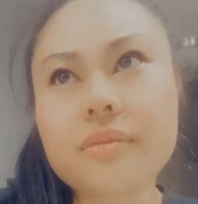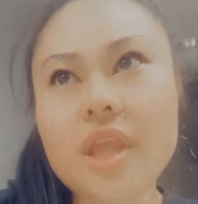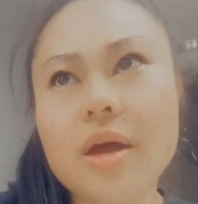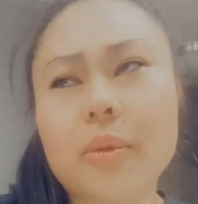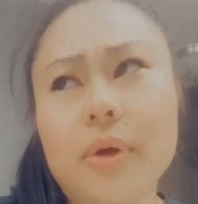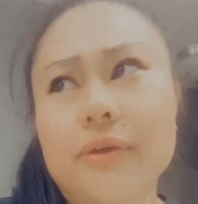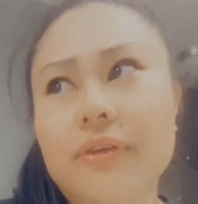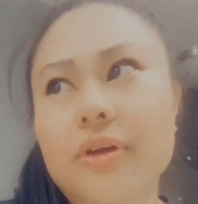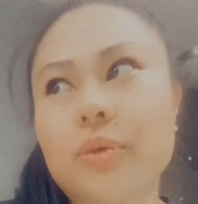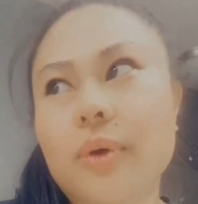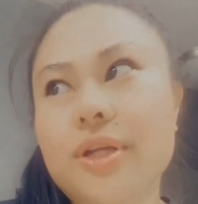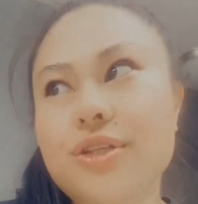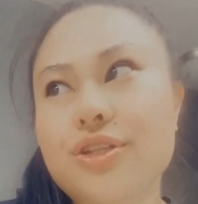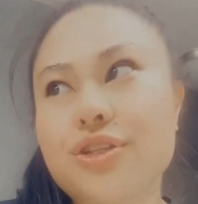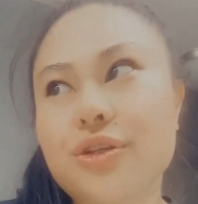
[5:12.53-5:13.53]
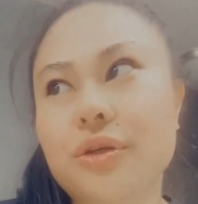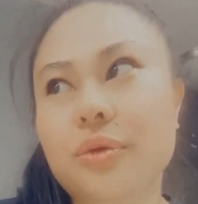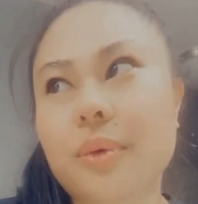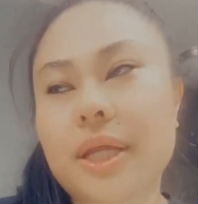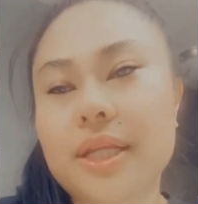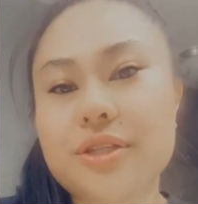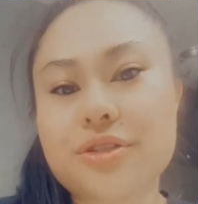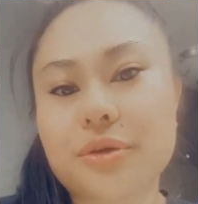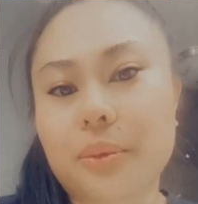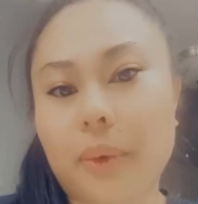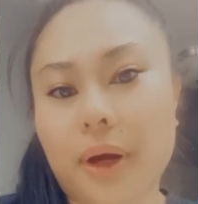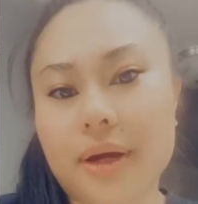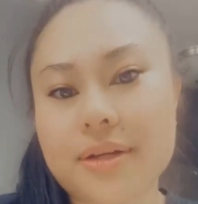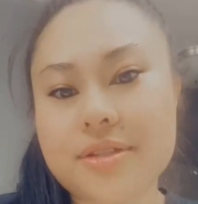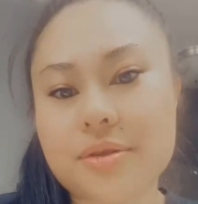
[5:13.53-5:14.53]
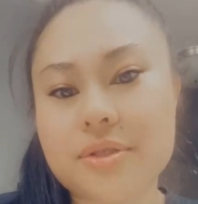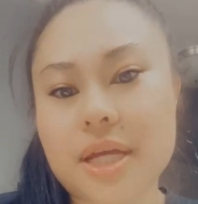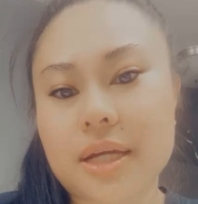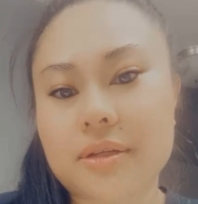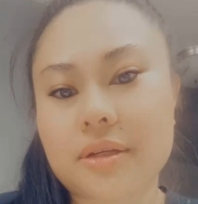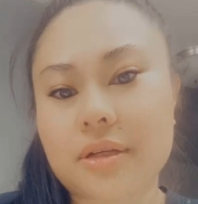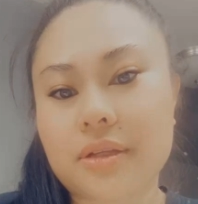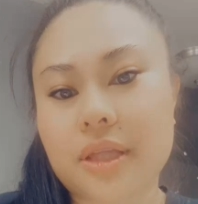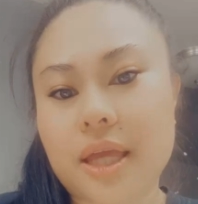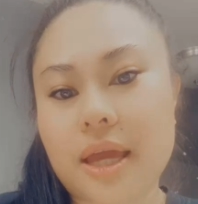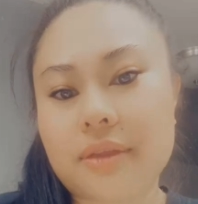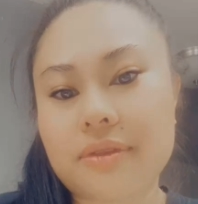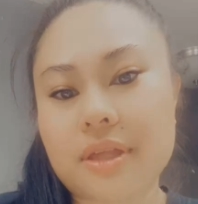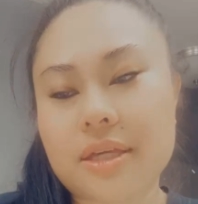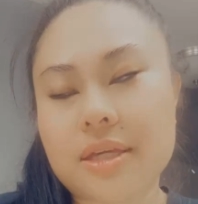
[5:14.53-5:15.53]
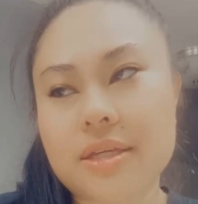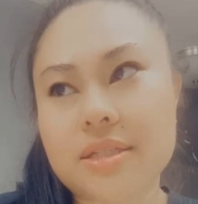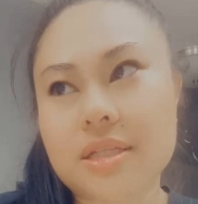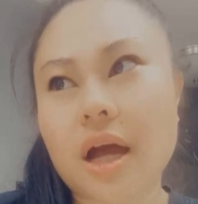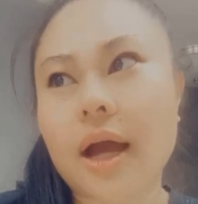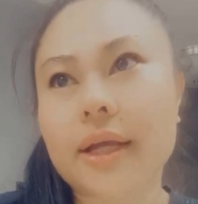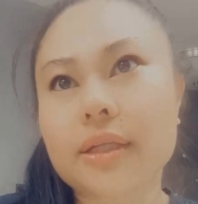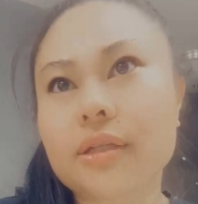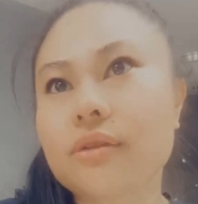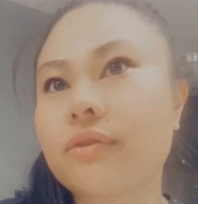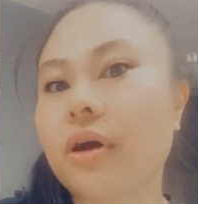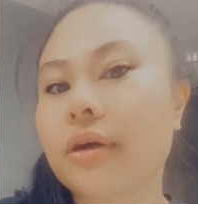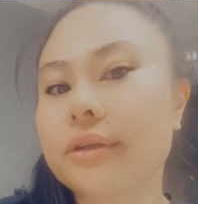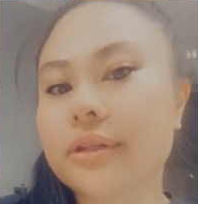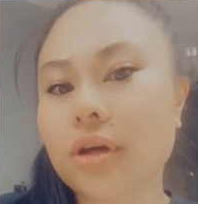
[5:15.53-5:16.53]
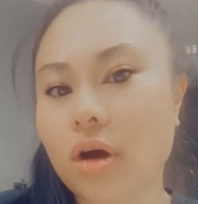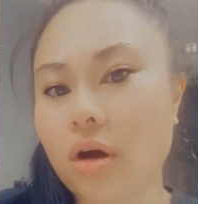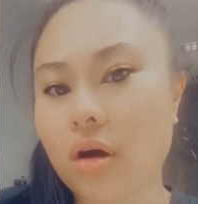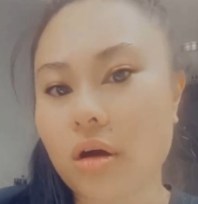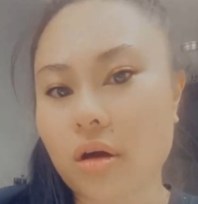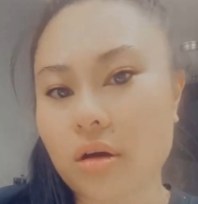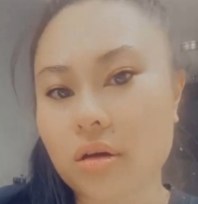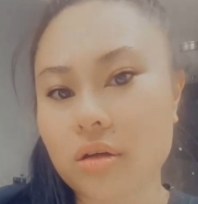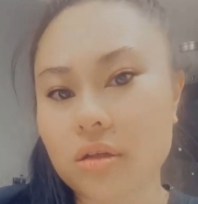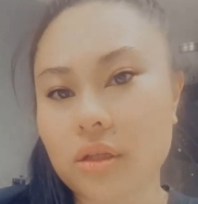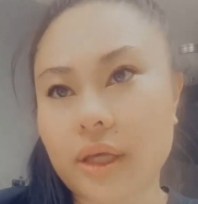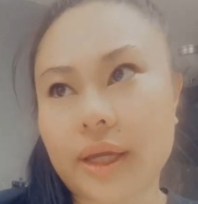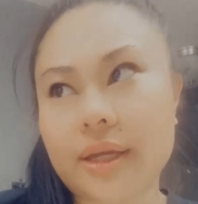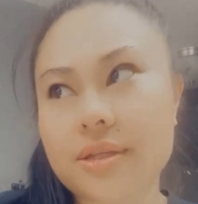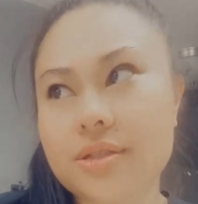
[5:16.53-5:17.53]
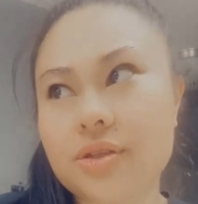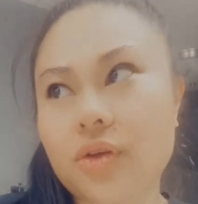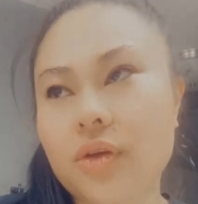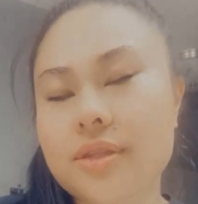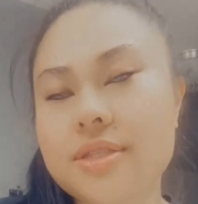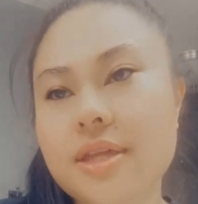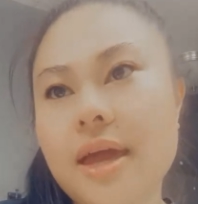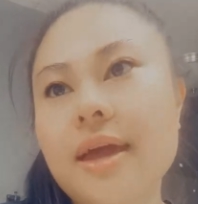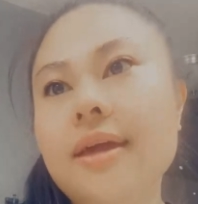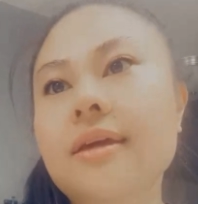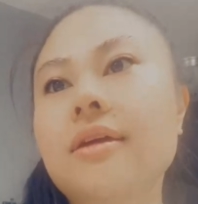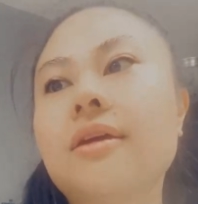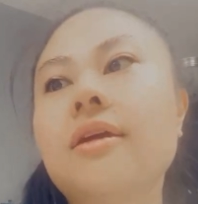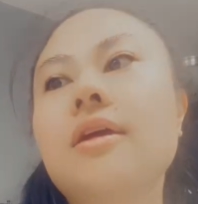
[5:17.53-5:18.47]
My boyfriend went into work, so technically I think he's kind of on call, I guess you could say.